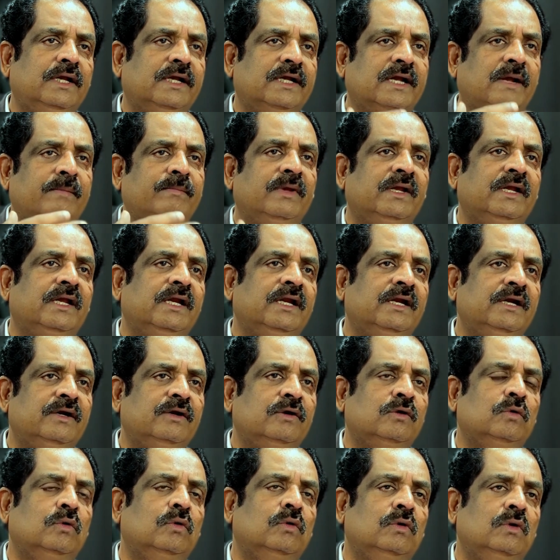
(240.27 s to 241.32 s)
coming
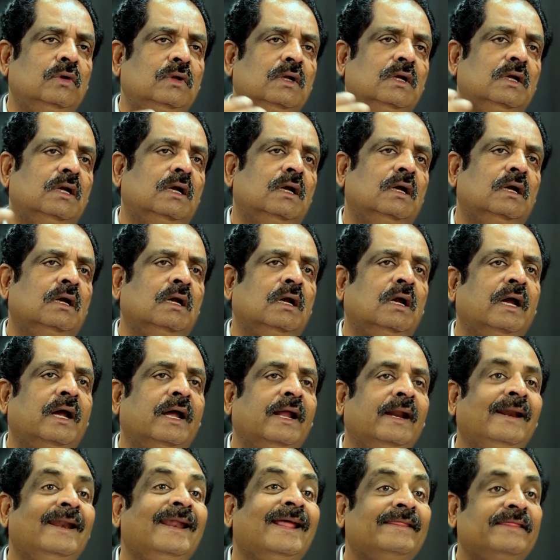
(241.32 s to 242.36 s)
into a
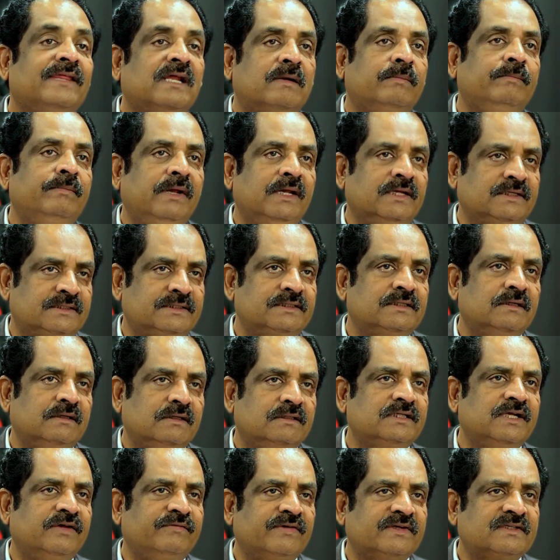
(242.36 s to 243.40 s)
leather-based.
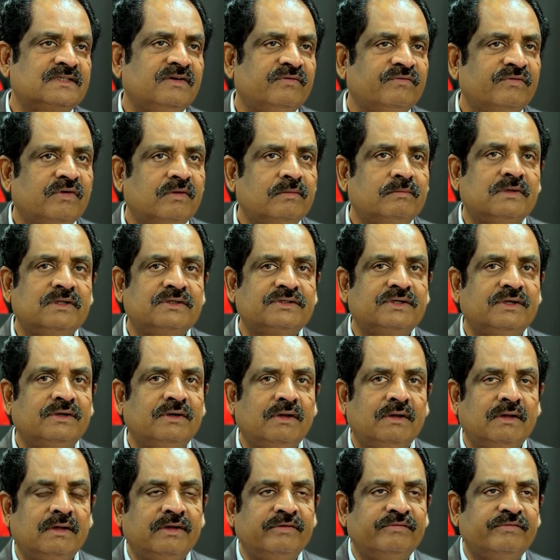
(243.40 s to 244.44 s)
See, first and foremost,
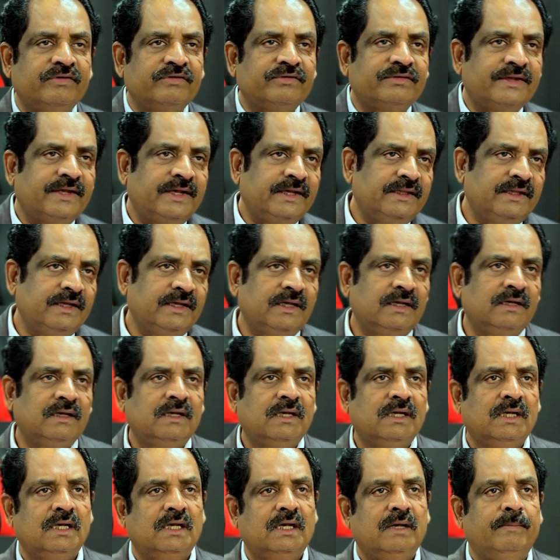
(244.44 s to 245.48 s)
if you see the
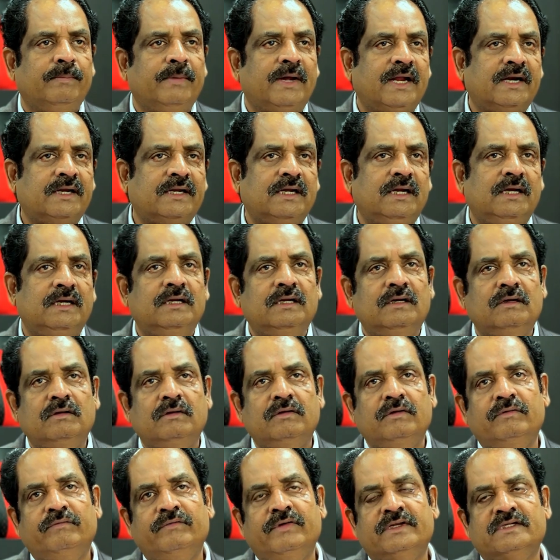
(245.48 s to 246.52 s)
market,
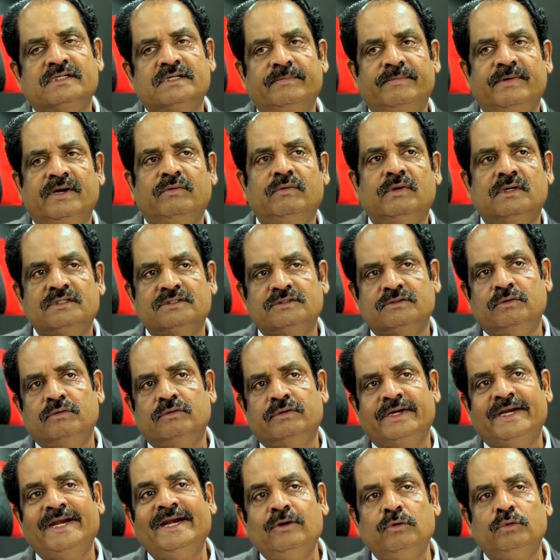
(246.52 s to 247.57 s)
when somebody wants to
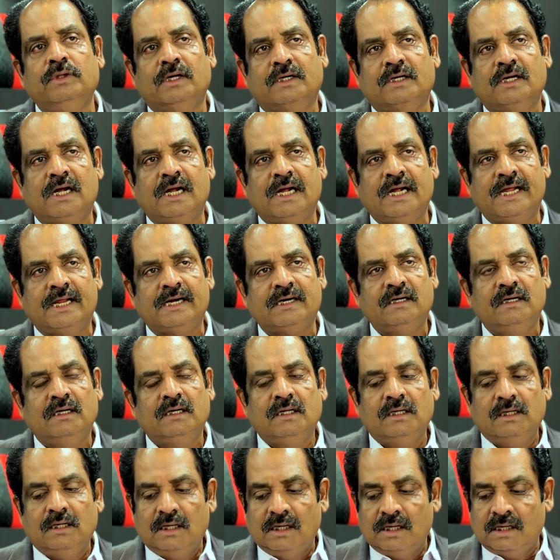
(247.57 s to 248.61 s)
redo the car,
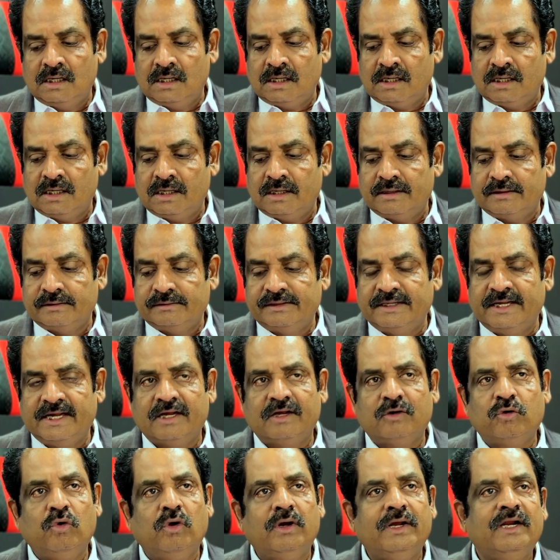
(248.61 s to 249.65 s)
they
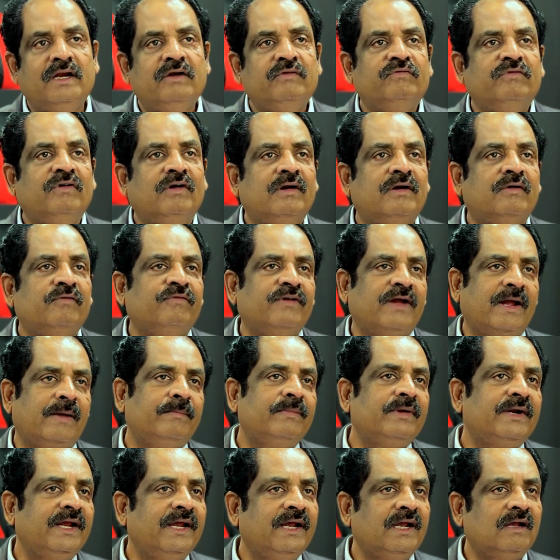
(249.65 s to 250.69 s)
go in for
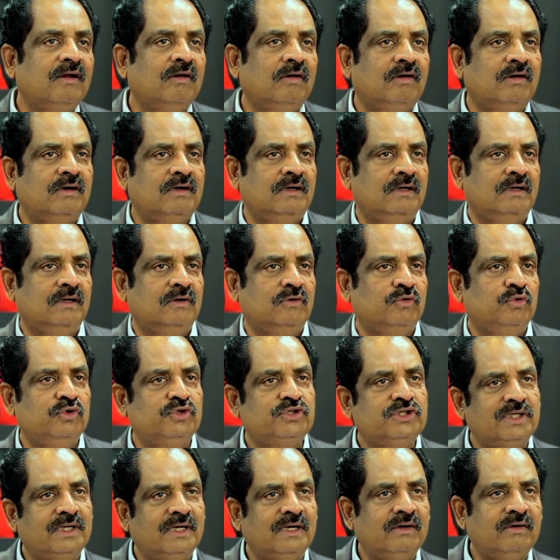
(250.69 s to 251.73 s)
fabric or
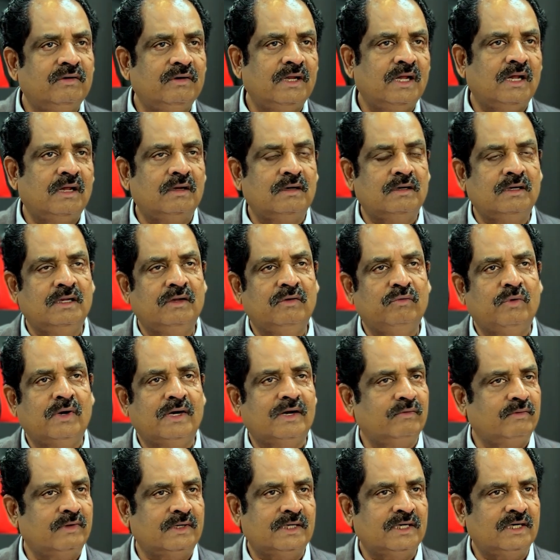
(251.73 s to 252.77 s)
cushion or
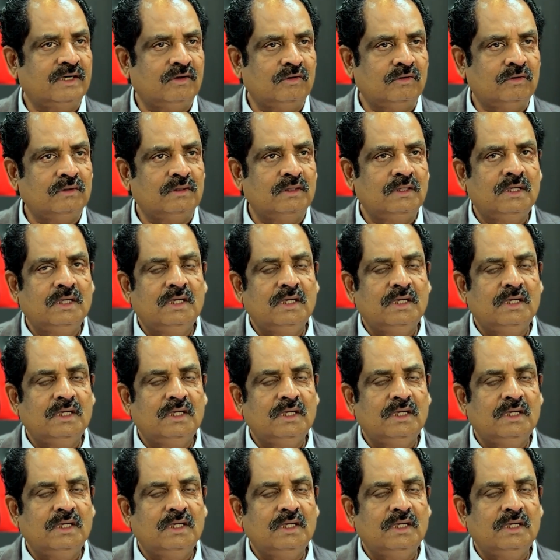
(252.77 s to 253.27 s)
whatever,